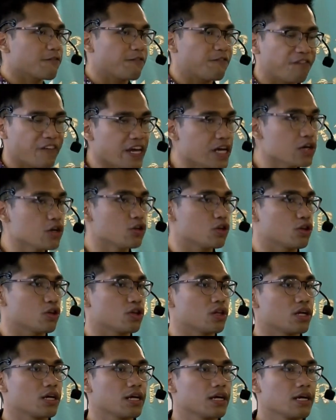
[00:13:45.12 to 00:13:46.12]
feel
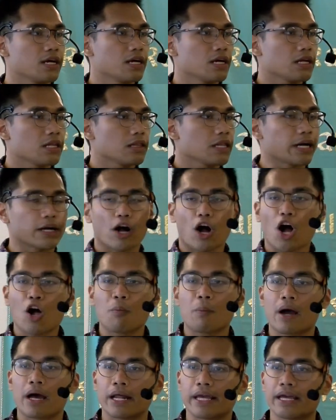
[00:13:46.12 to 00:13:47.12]
like
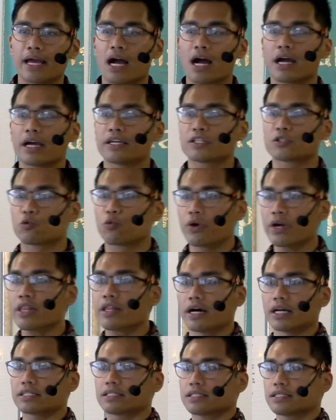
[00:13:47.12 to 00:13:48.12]
Almighty Yah is with
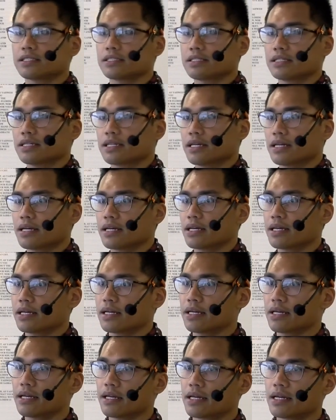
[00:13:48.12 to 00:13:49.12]
us,
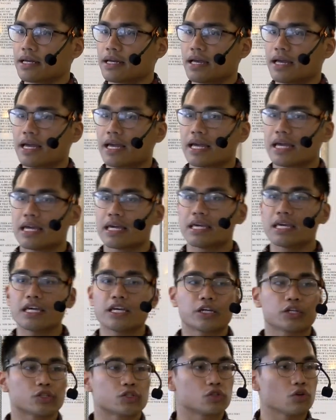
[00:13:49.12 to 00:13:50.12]

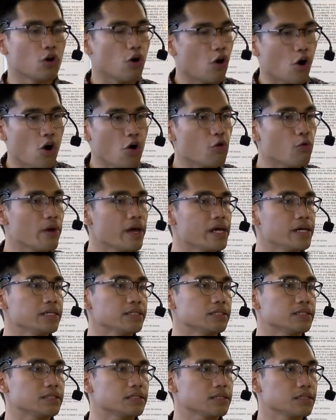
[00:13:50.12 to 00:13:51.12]
He is
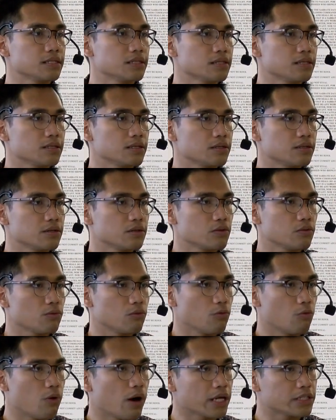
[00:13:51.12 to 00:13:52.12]
always
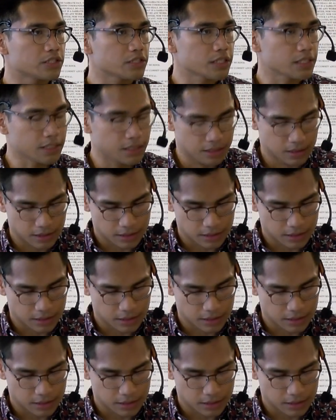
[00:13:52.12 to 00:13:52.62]
watching.